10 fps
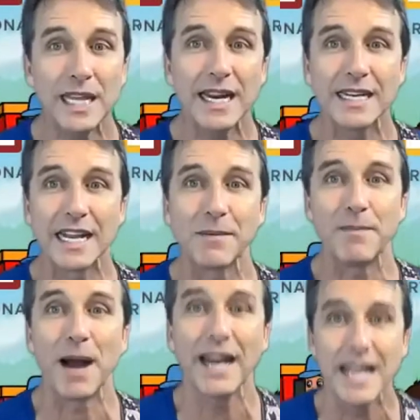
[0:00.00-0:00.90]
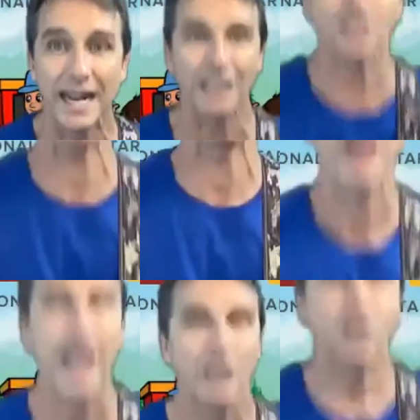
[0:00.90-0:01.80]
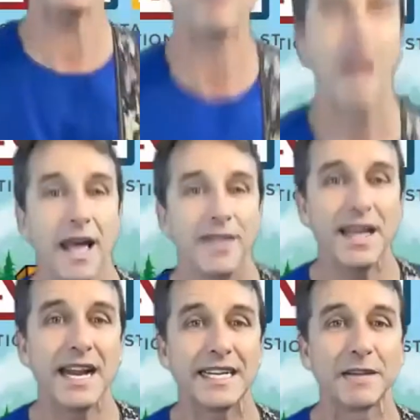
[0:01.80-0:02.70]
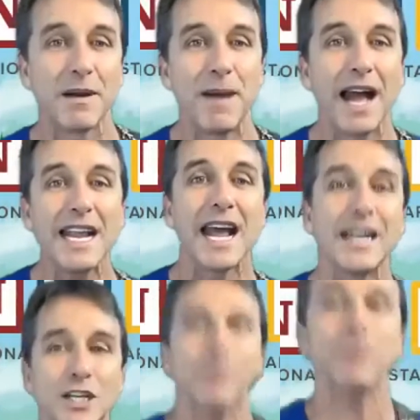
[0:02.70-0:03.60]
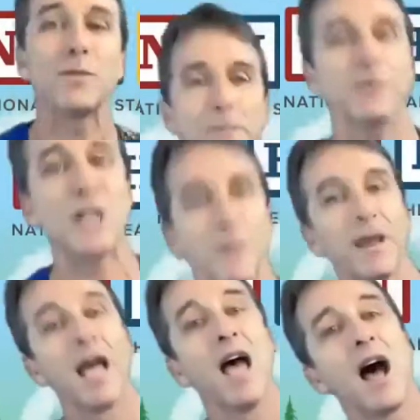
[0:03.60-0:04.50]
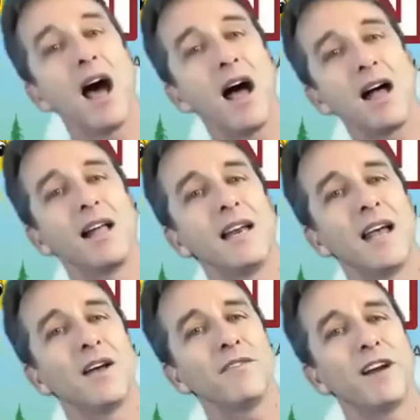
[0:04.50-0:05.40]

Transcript: Then I take my body and I jump, jump. Then I take my body and jump, jump, jump all over.